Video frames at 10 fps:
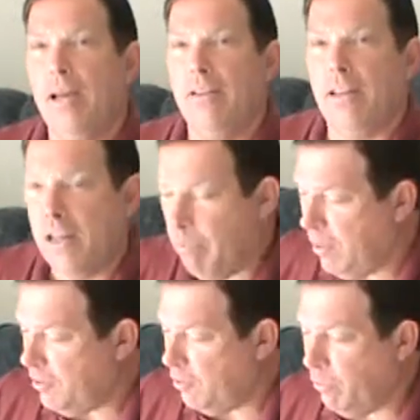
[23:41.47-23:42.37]
The
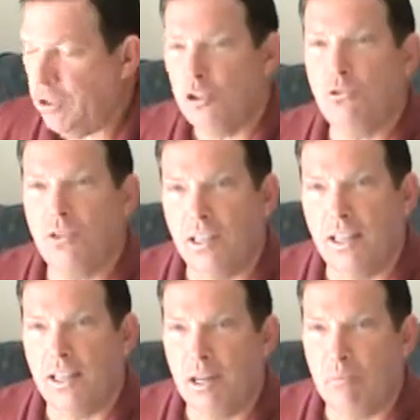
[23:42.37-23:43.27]
companies that we choose to
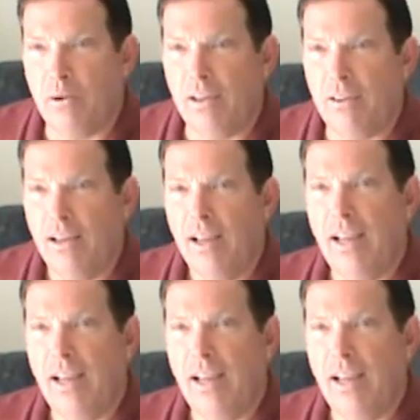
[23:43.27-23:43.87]
link up with